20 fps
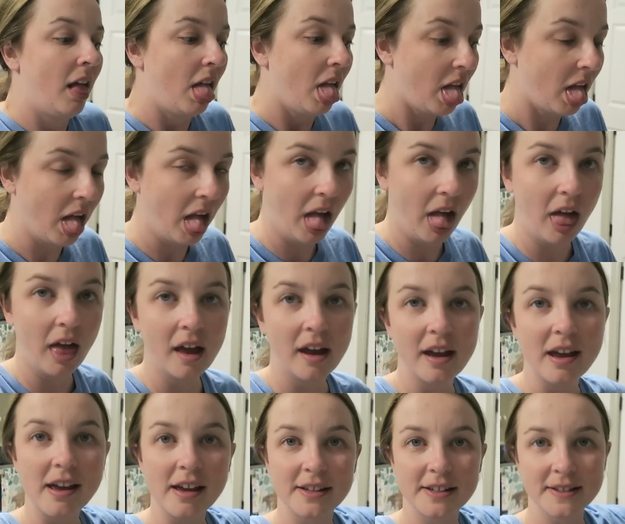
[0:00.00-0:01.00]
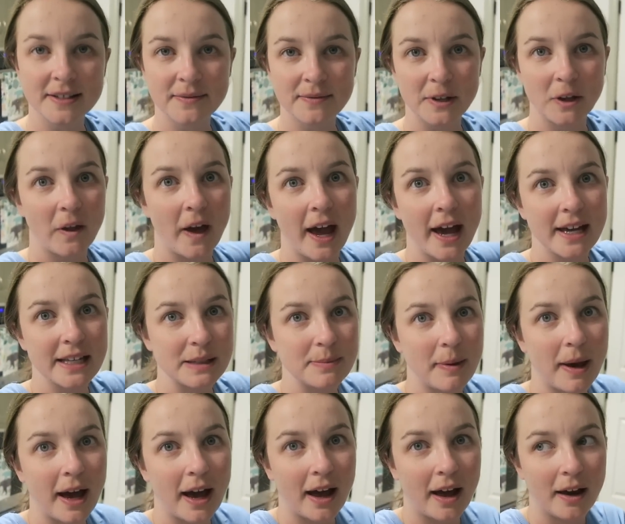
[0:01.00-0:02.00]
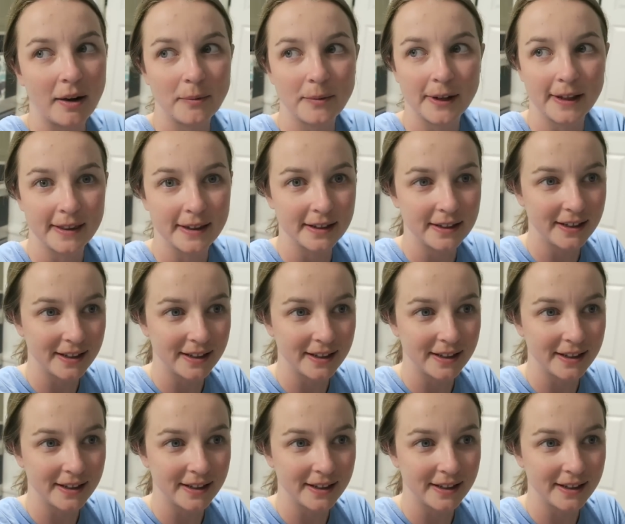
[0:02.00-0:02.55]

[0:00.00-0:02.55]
It doesn't feel as bad when,